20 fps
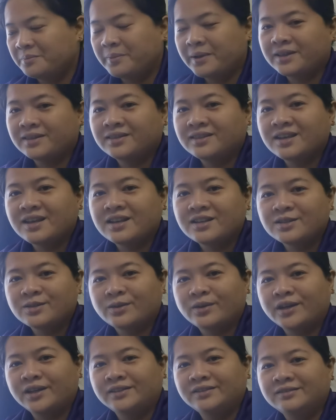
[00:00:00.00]
But this
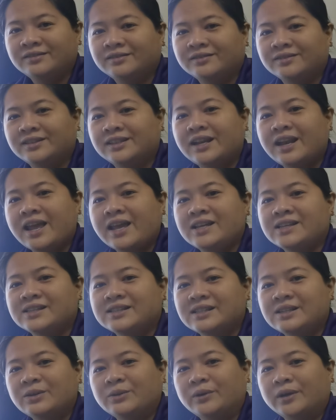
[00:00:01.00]
one, the
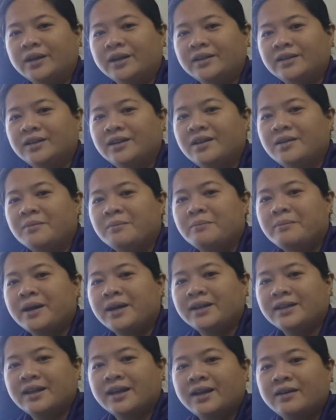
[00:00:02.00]
lazy one,
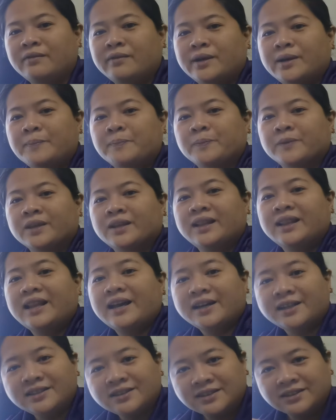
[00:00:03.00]
might have a
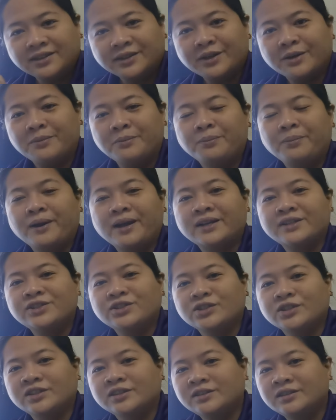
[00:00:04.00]
lighter
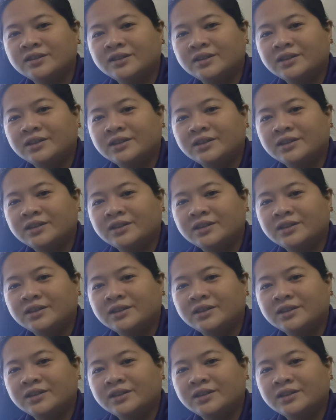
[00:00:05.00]
complexion,